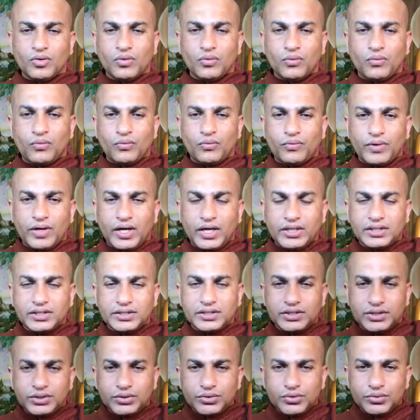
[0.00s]

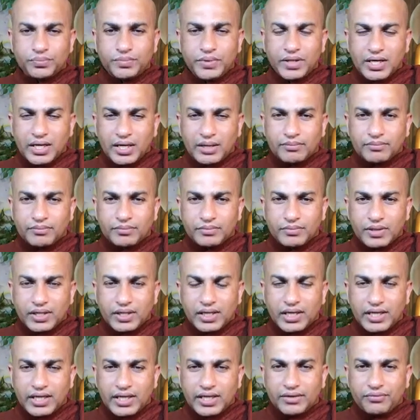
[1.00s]
Once you become
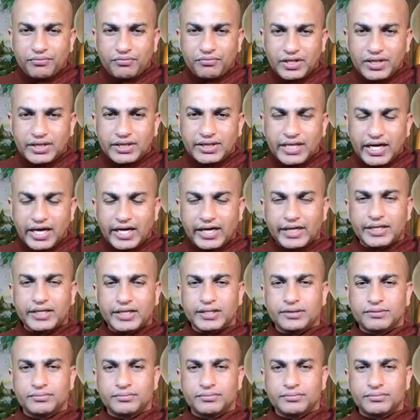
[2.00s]
clear with that,